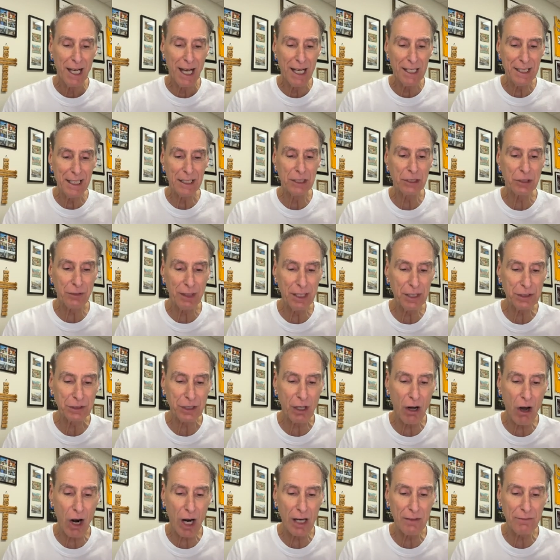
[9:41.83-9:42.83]
and increase
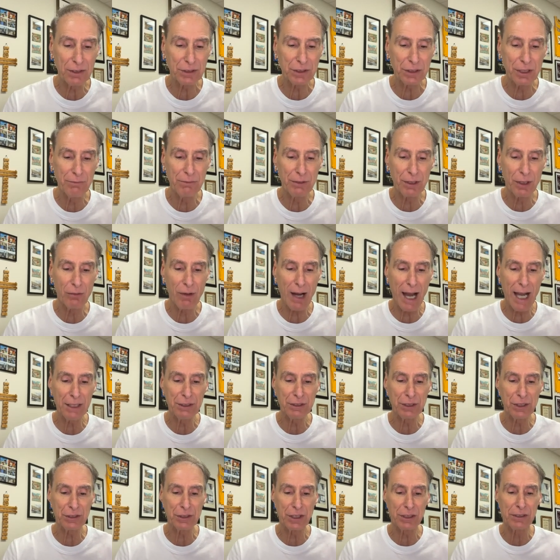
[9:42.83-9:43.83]
the harvest of your
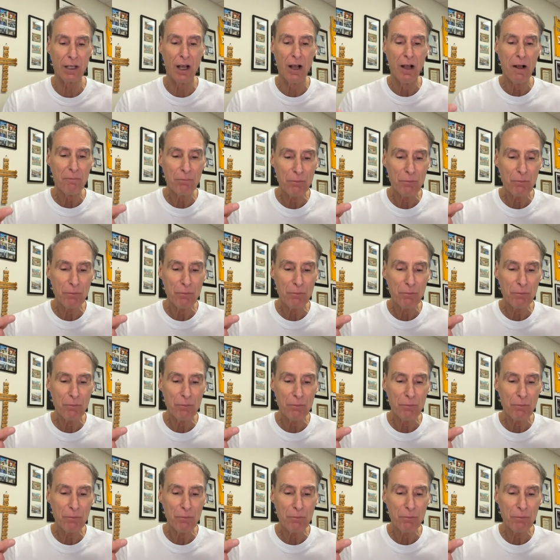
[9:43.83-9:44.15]
righteousness.